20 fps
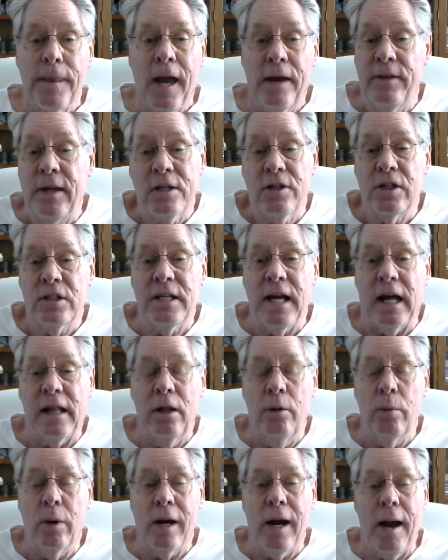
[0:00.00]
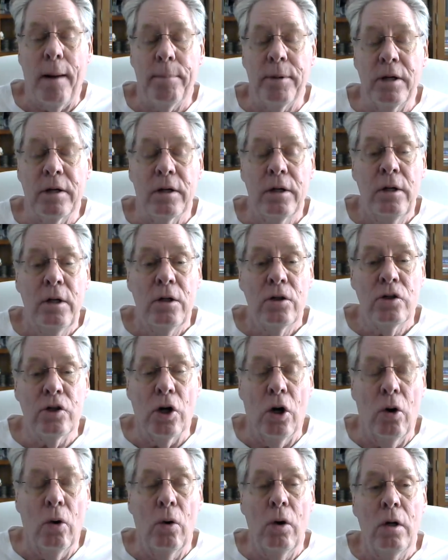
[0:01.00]
And that's exactly what happened.
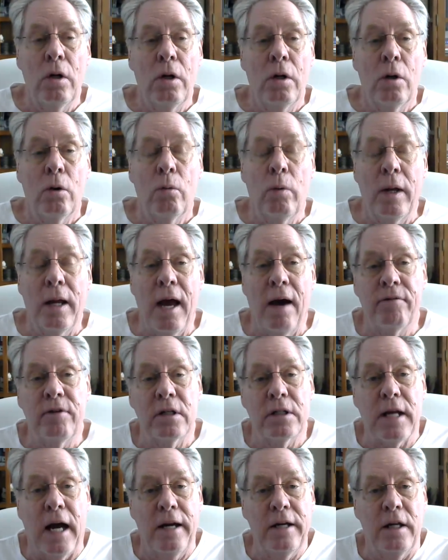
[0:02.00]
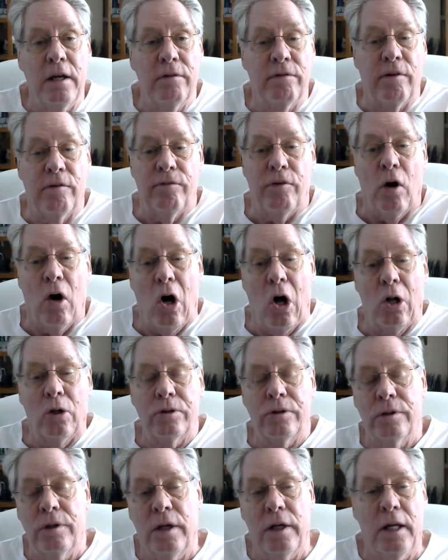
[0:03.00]
So we have this idea of a
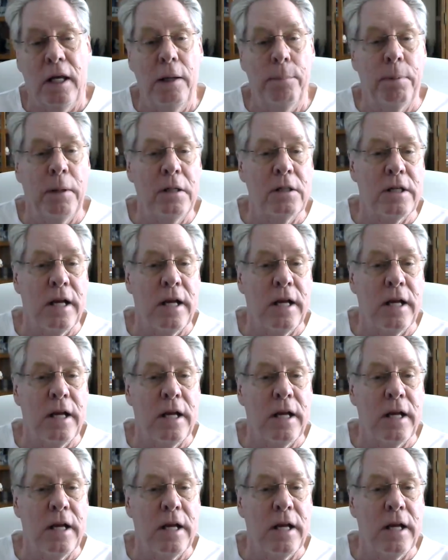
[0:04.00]
vault and keeping,